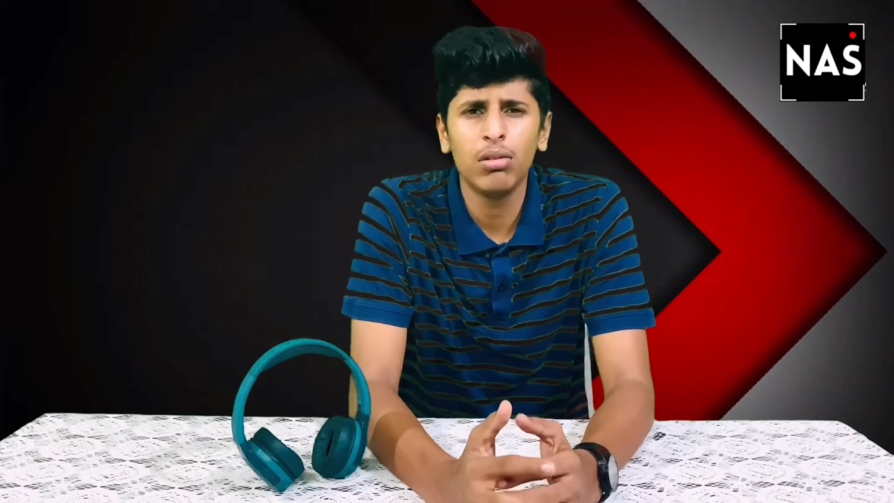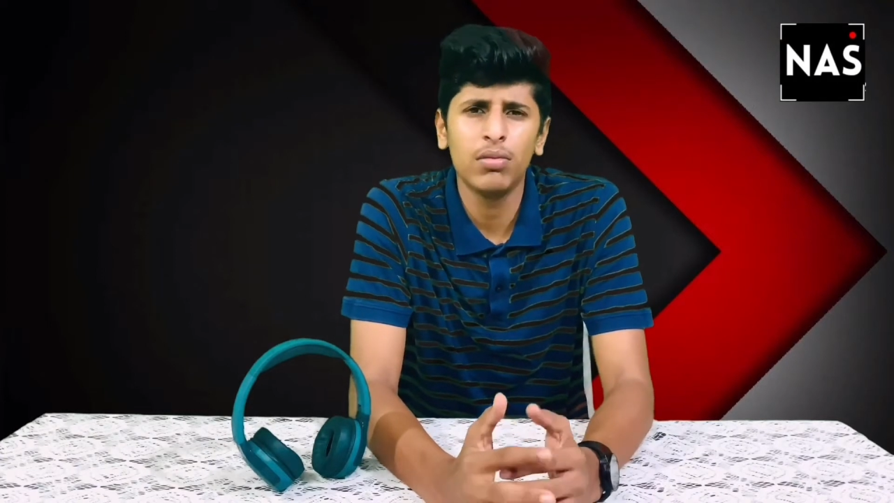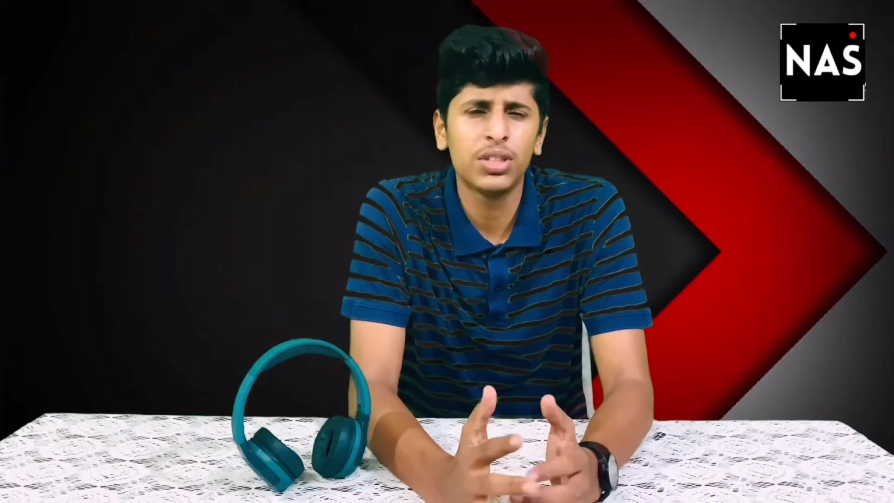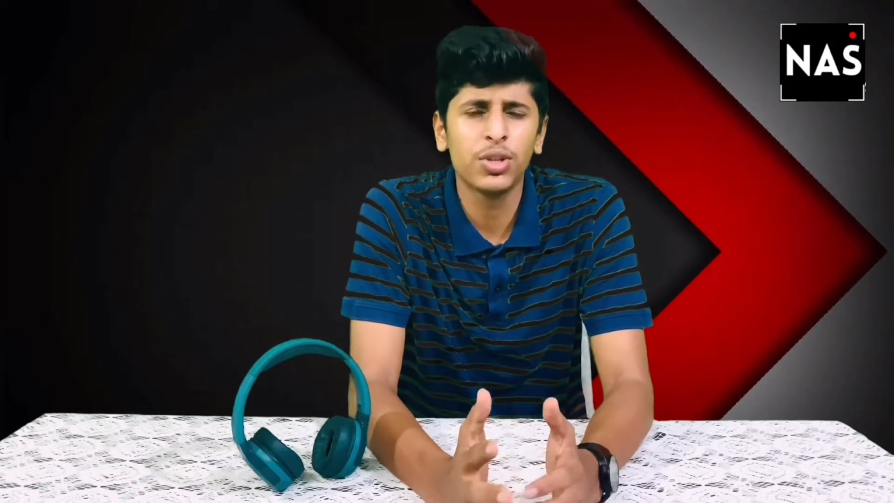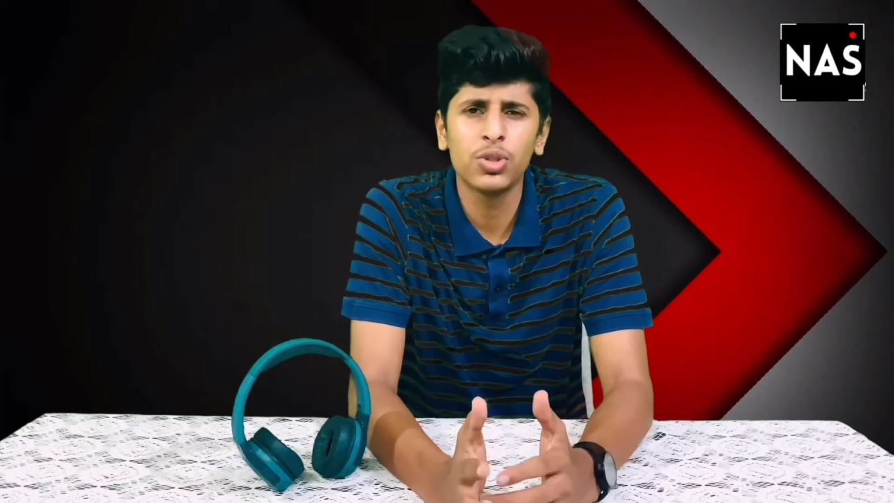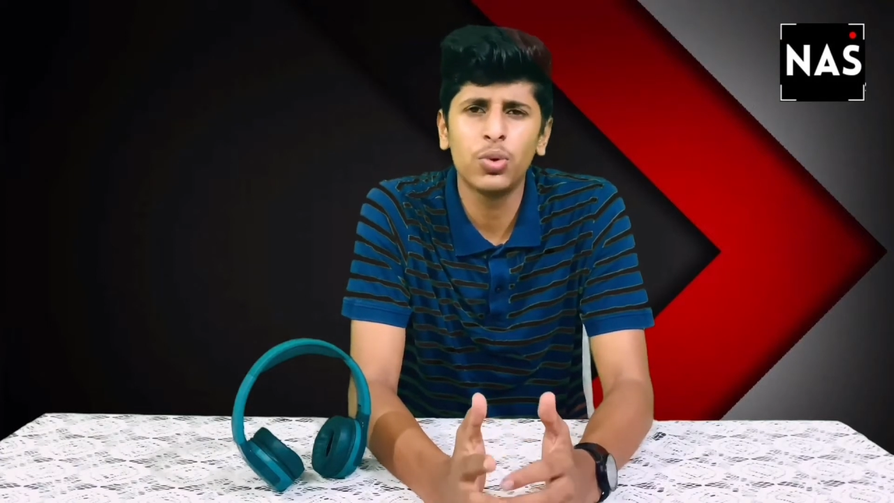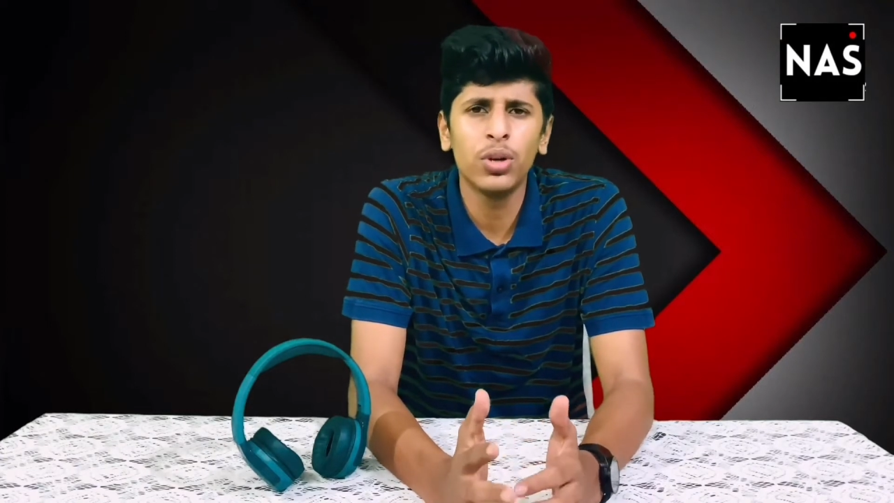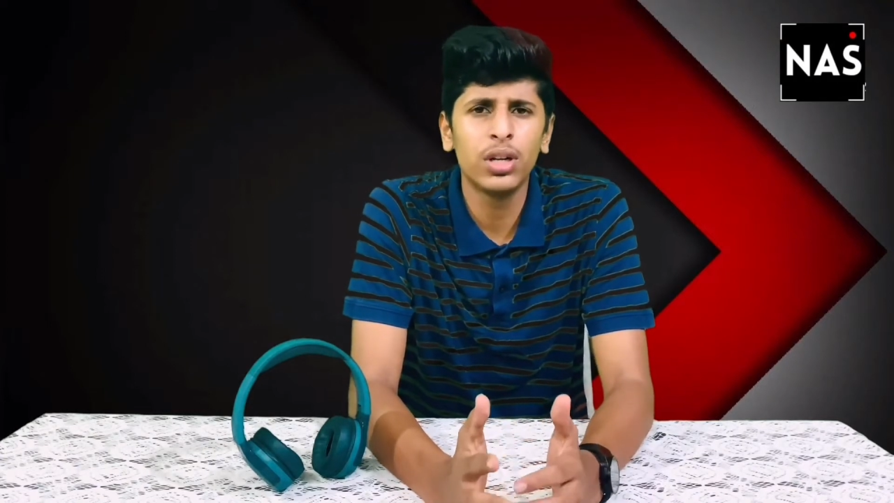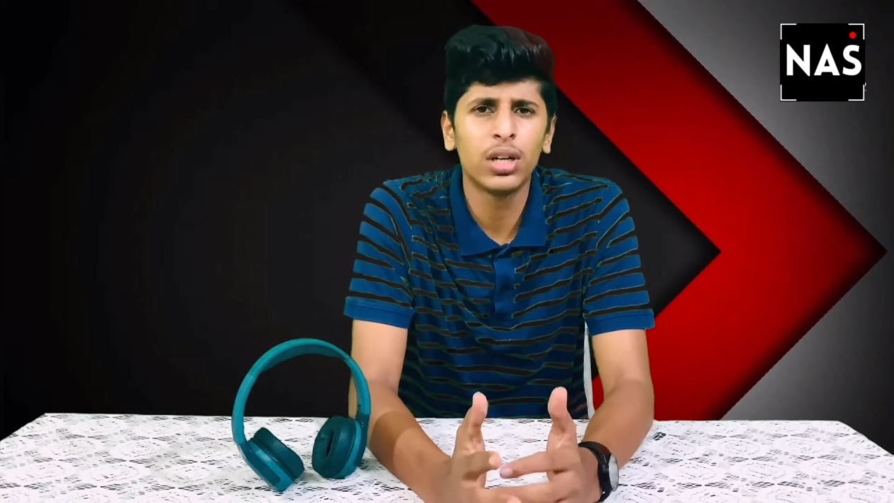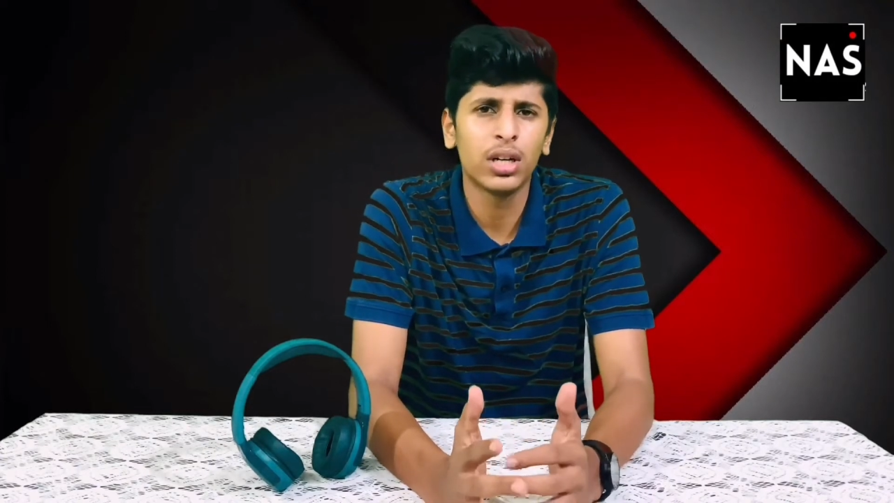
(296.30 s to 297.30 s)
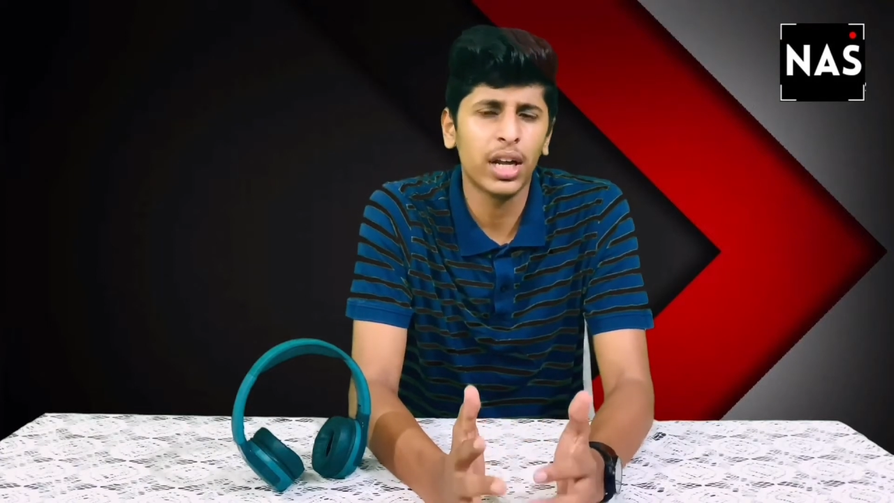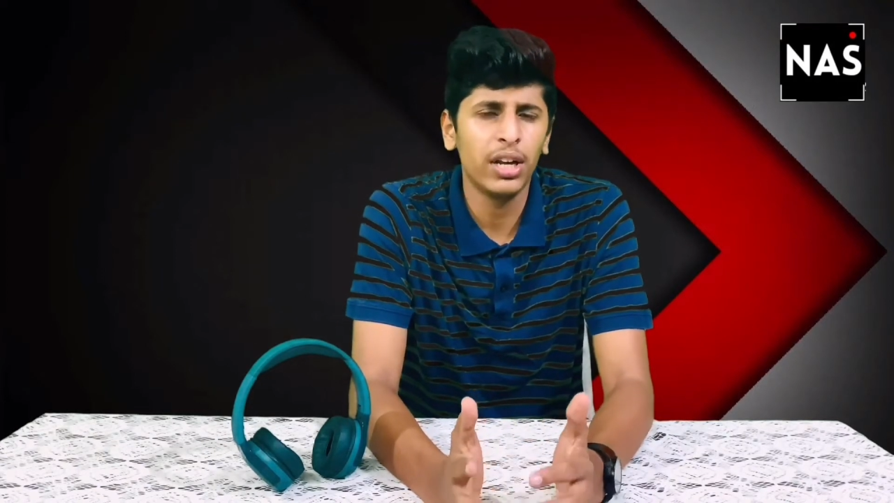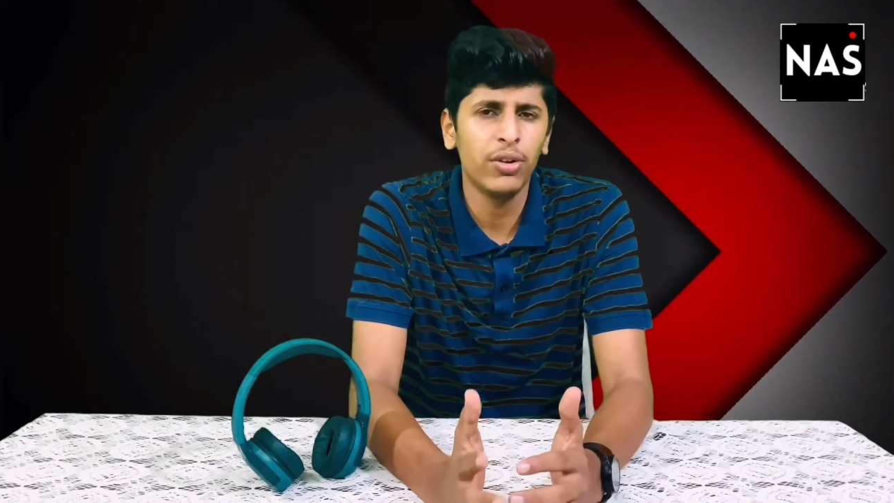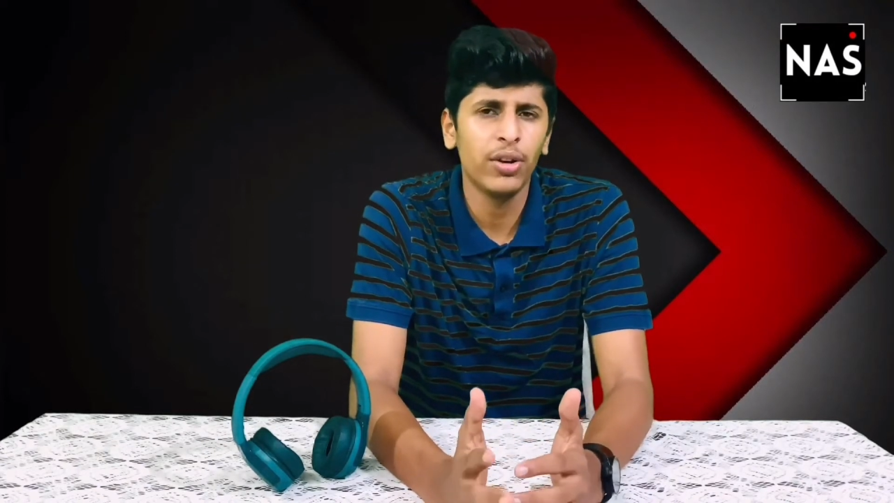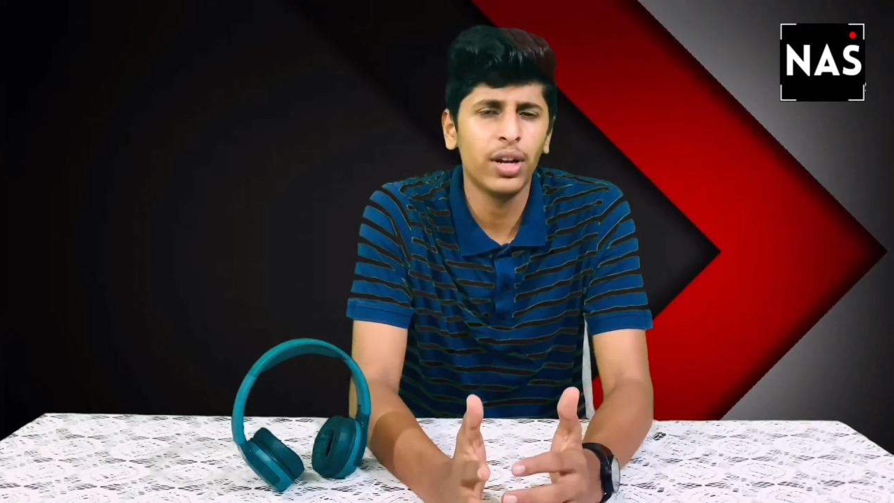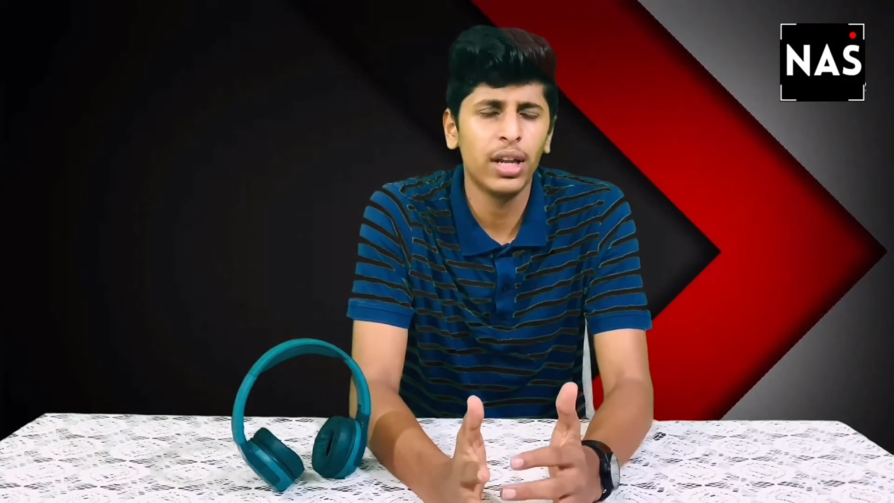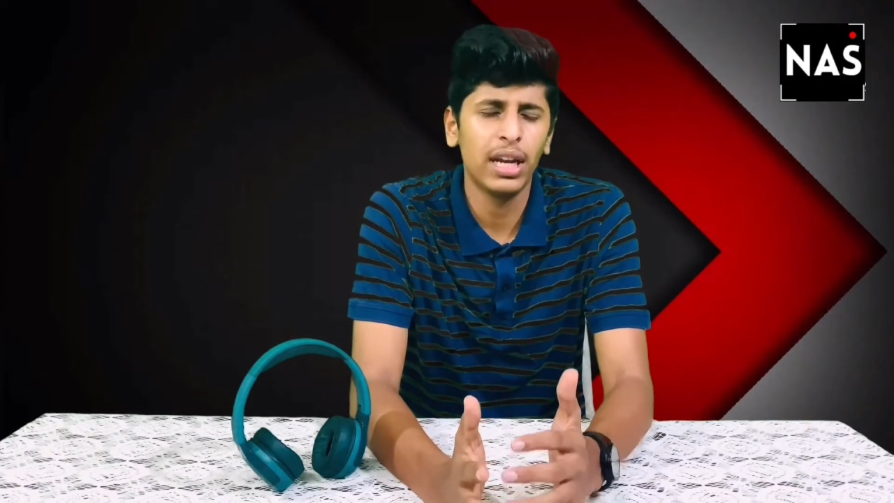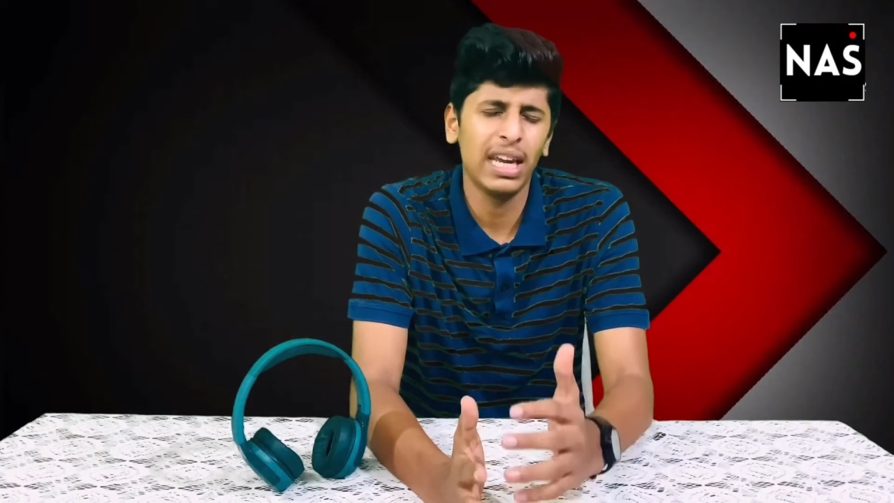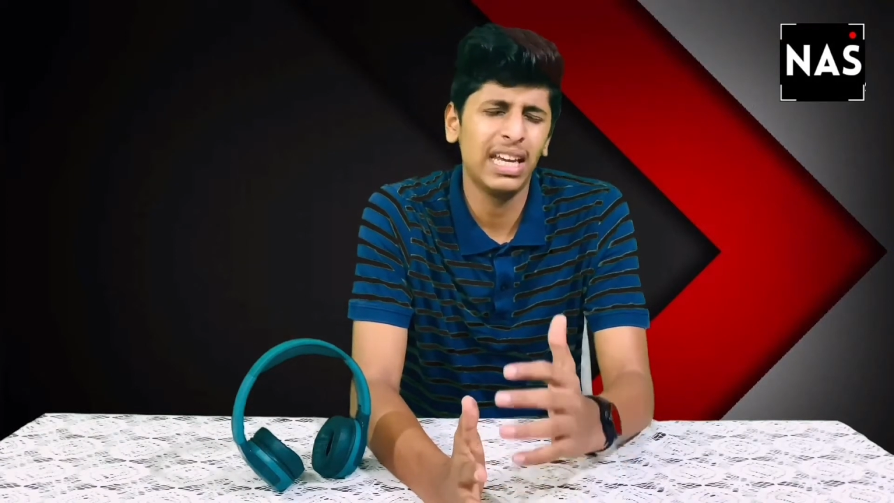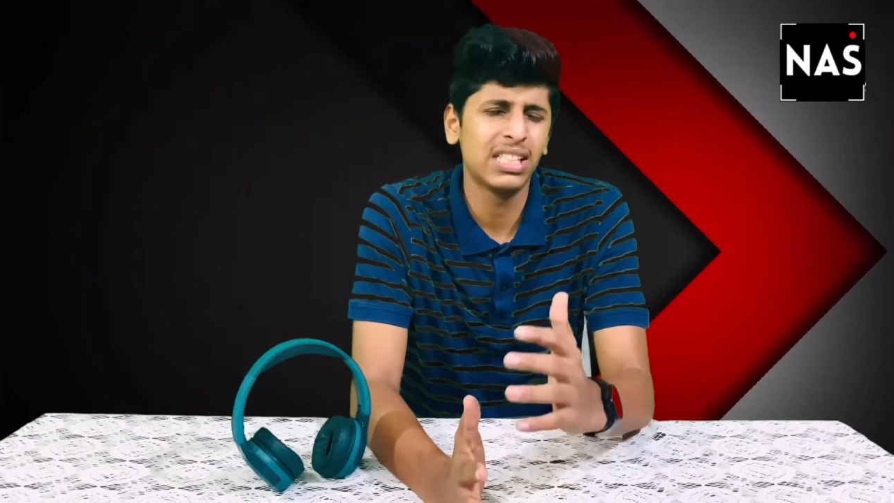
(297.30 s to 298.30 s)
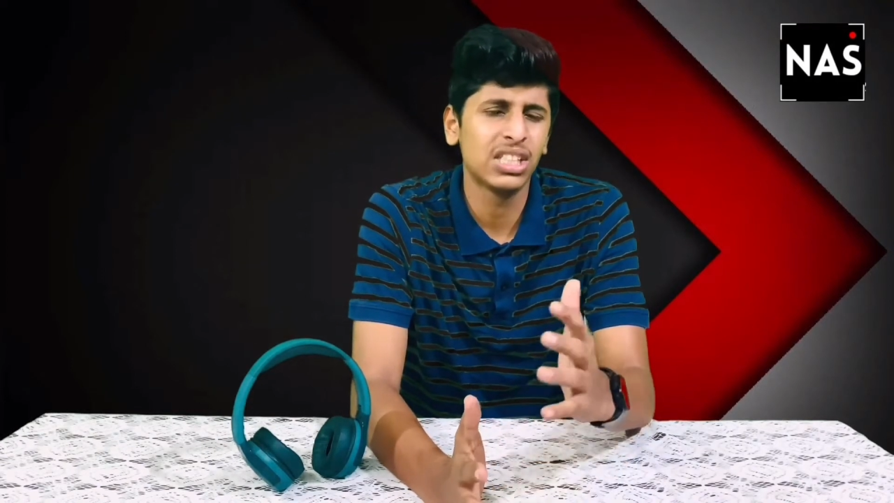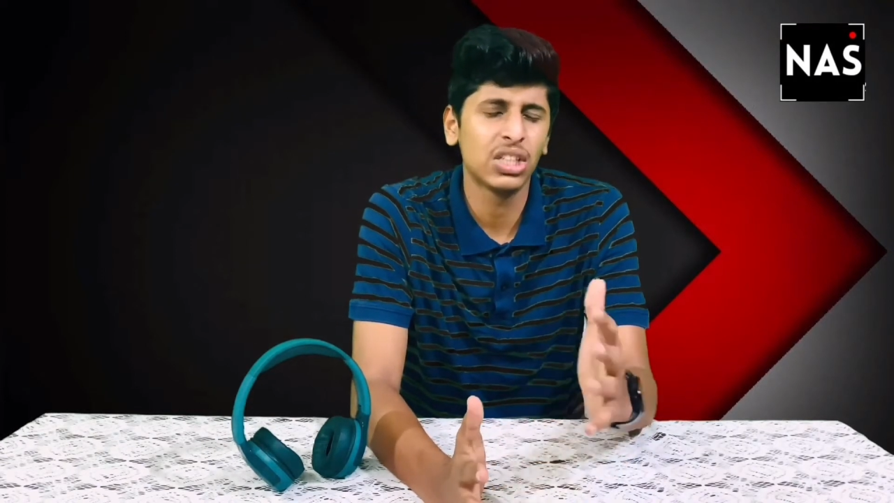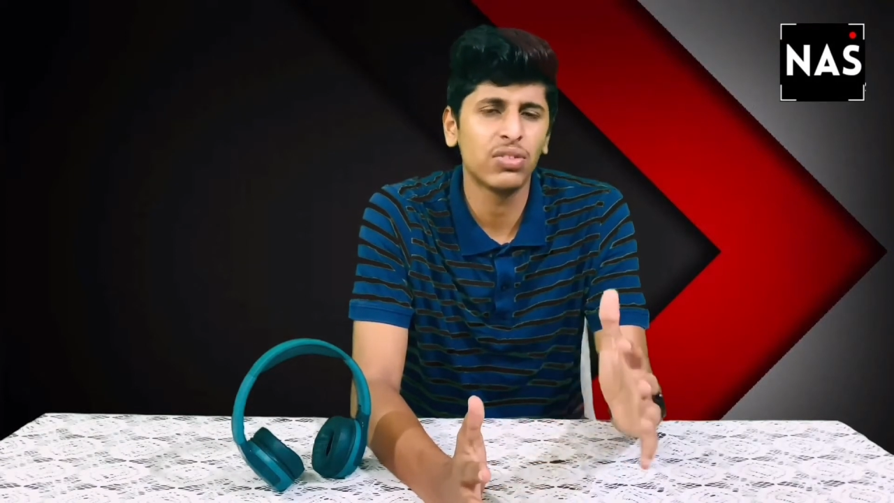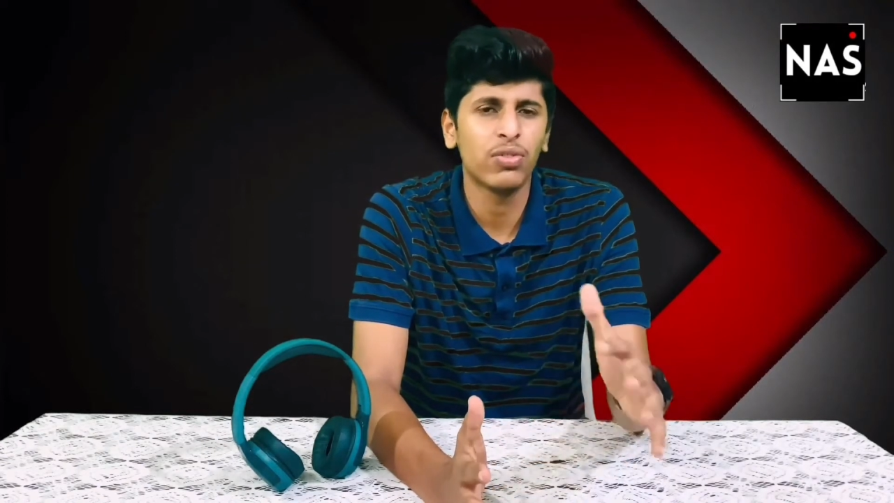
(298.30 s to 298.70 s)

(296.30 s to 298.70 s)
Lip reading: which gives you good connectivity range